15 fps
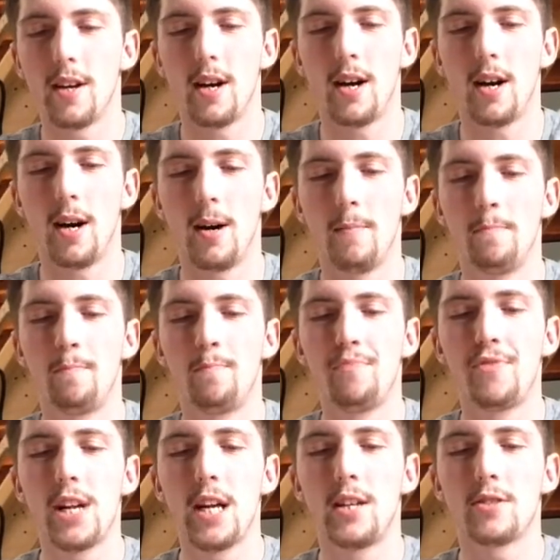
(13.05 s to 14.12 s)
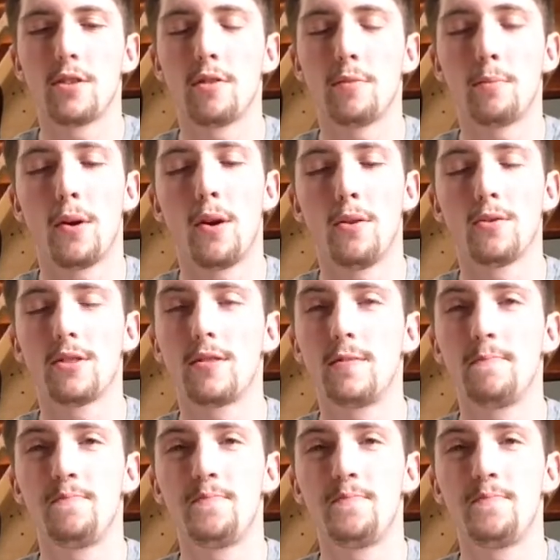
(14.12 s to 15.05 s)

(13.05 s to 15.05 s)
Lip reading: So the pros,